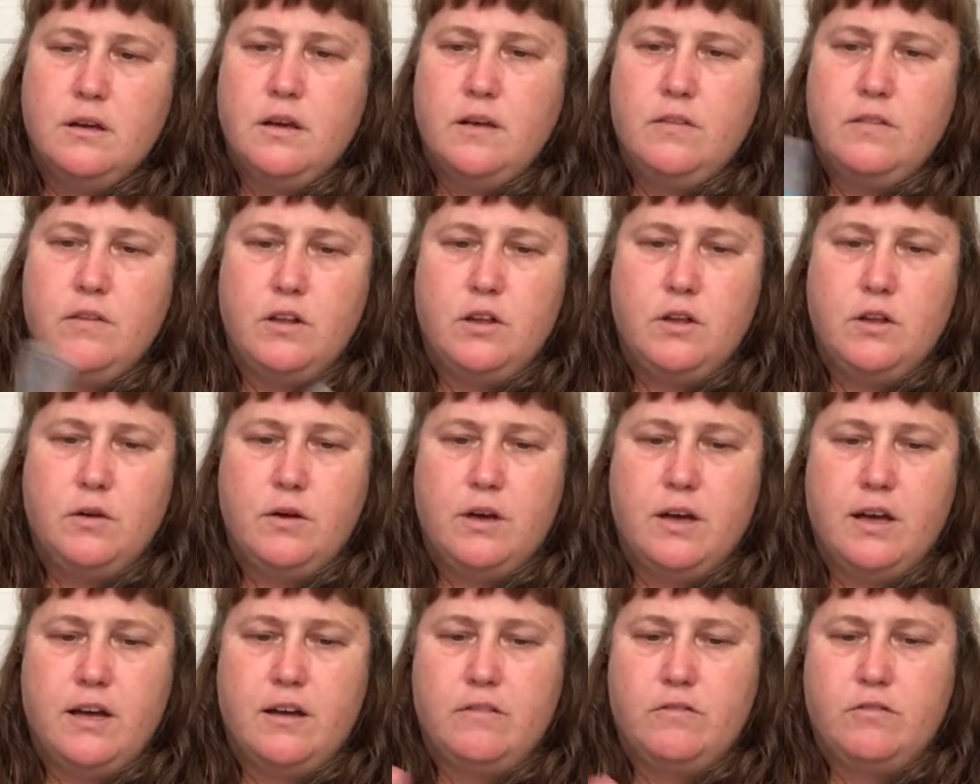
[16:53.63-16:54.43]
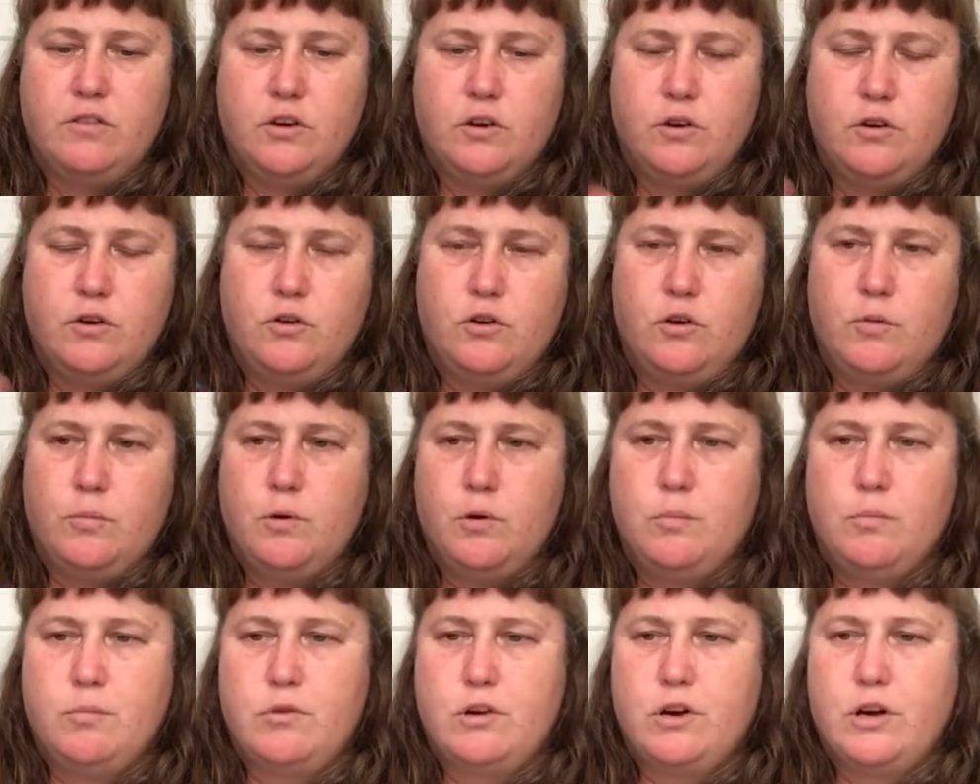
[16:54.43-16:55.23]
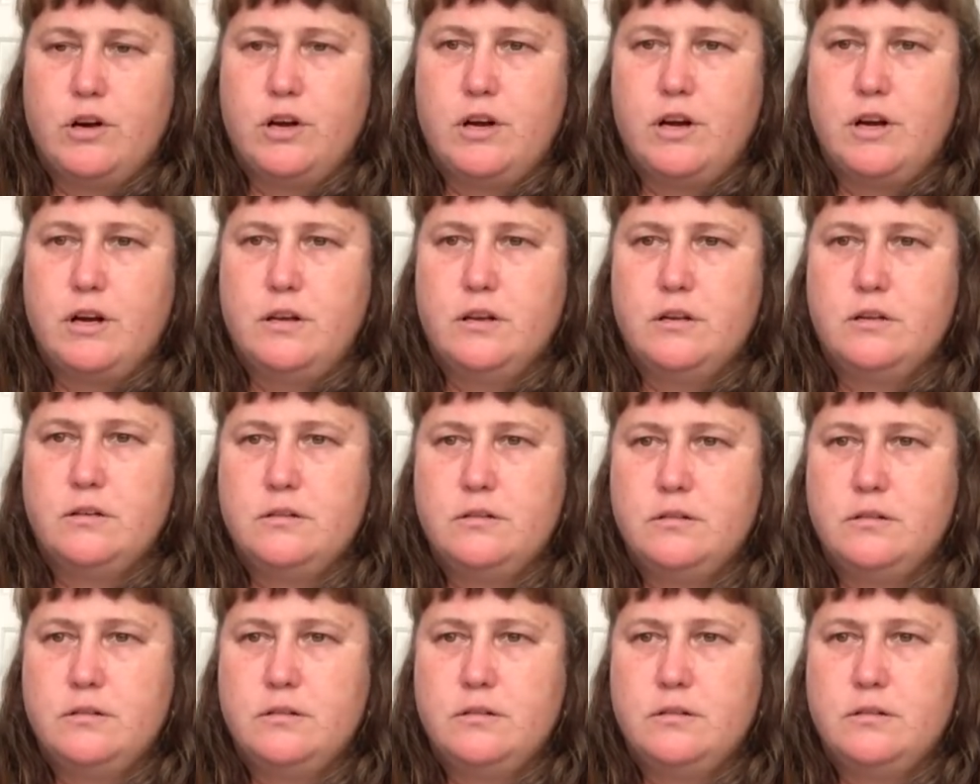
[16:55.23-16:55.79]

and then you have your normal broad